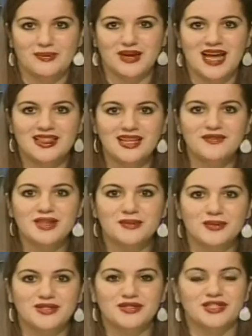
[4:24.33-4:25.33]
but I love the
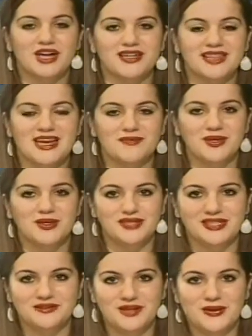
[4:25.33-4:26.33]
emotional chart that I've been
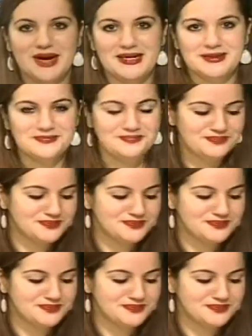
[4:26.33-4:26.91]
using for a while.